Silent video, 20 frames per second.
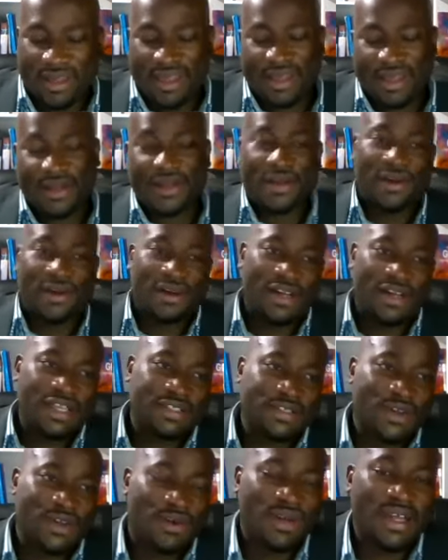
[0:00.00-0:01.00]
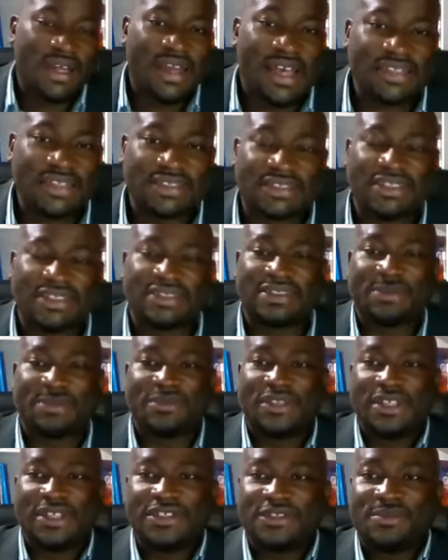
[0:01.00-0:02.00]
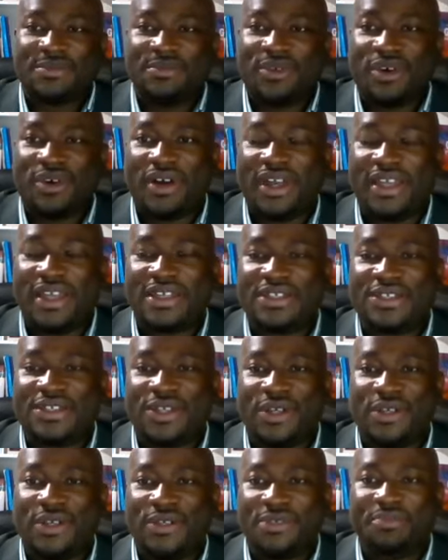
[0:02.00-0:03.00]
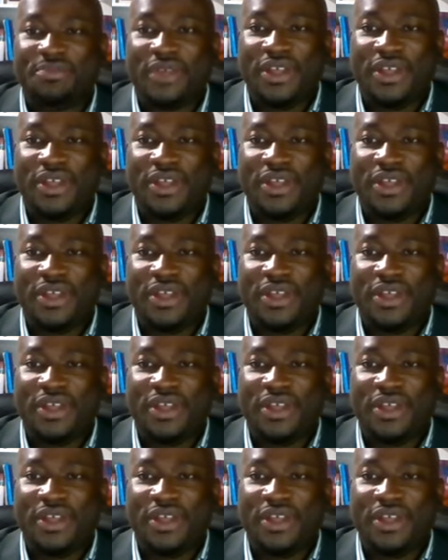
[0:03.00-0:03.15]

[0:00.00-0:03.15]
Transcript: And God is calling us this, this morning to look